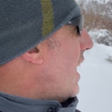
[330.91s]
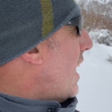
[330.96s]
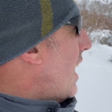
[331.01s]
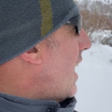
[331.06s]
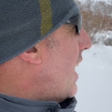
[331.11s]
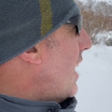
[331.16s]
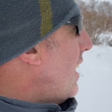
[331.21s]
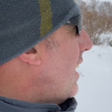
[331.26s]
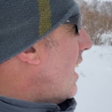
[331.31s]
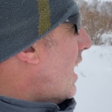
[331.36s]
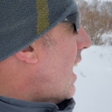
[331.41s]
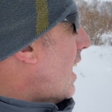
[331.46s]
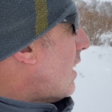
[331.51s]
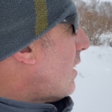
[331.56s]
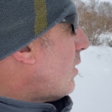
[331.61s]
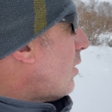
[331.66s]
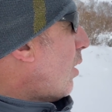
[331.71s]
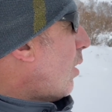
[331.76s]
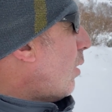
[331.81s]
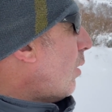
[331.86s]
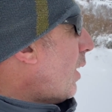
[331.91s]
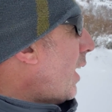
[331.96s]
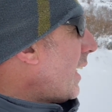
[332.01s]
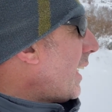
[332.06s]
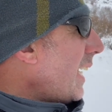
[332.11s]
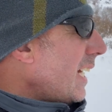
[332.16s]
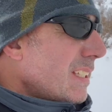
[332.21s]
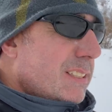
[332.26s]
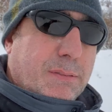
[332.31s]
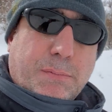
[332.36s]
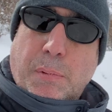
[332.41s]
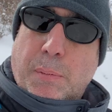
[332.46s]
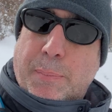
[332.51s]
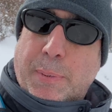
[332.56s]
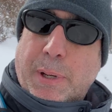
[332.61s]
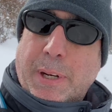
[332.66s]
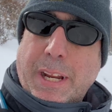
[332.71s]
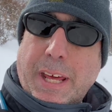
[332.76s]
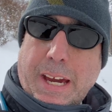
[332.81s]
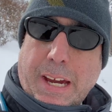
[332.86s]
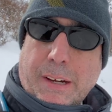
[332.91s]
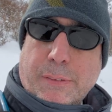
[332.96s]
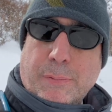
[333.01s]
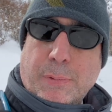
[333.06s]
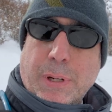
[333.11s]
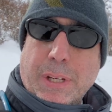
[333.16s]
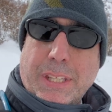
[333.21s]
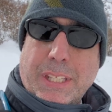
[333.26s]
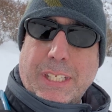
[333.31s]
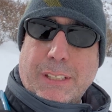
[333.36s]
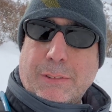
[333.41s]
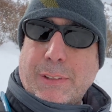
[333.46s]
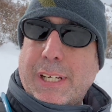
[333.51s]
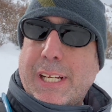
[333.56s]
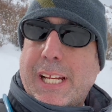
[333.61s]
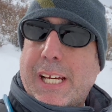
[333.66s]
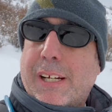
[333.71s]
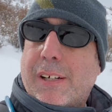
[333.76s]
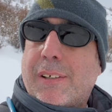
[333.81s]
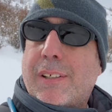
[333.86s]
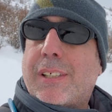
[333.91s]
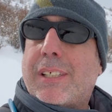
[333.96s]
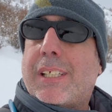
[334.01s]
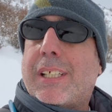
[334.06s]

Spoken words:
And so I guess I'm about halfway there right now.